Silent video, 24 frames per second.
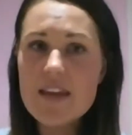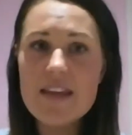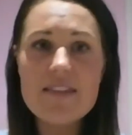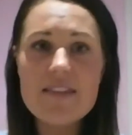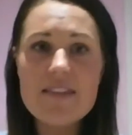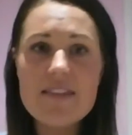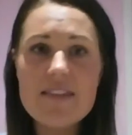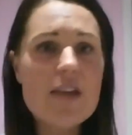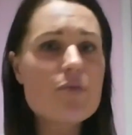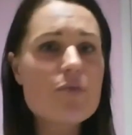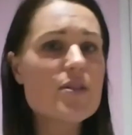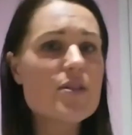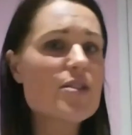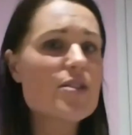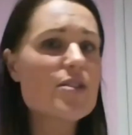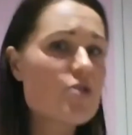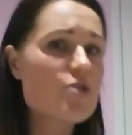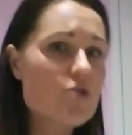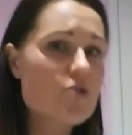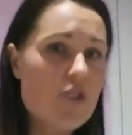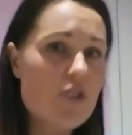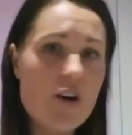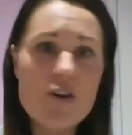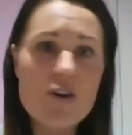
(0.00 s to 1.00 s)
they were
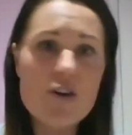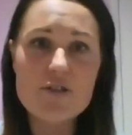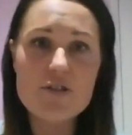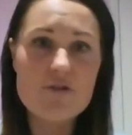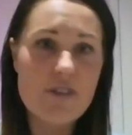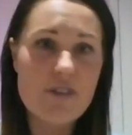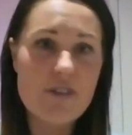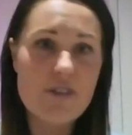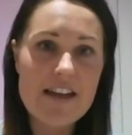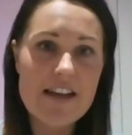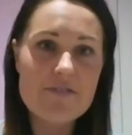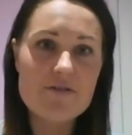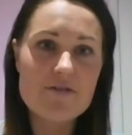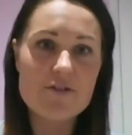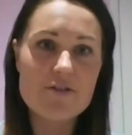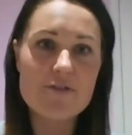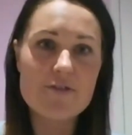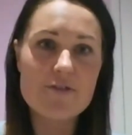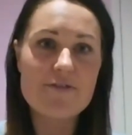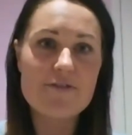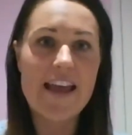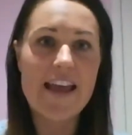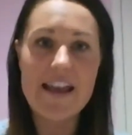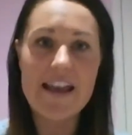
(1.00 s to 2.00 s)
so grateful
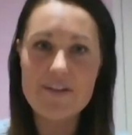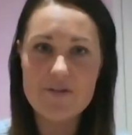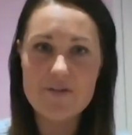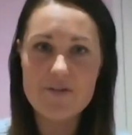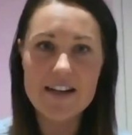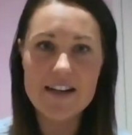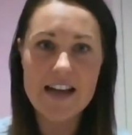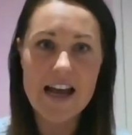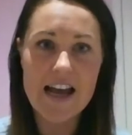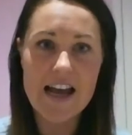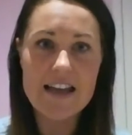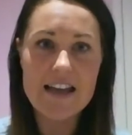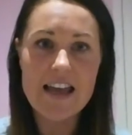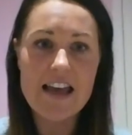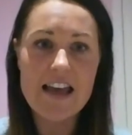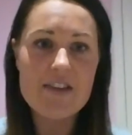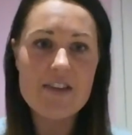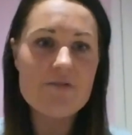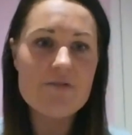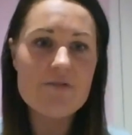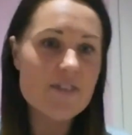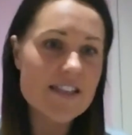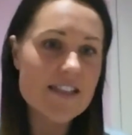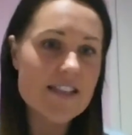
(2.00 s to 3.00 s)
for every day,
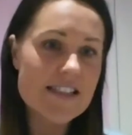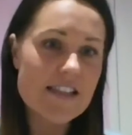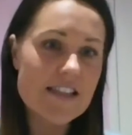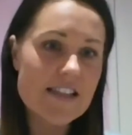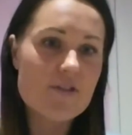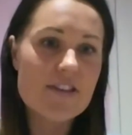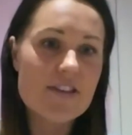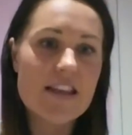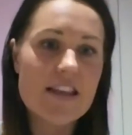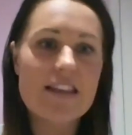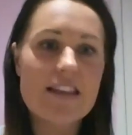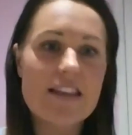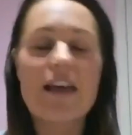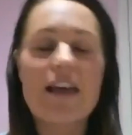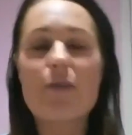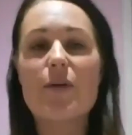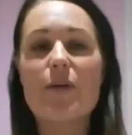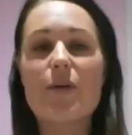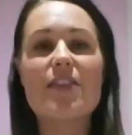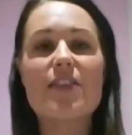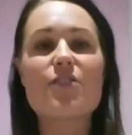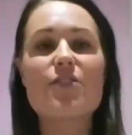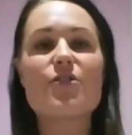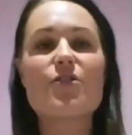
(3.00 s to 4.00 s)
every single thing they
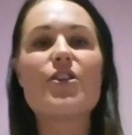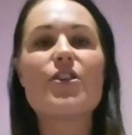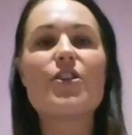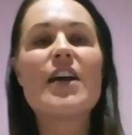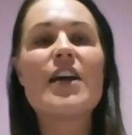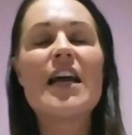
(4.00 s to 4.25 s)
went through.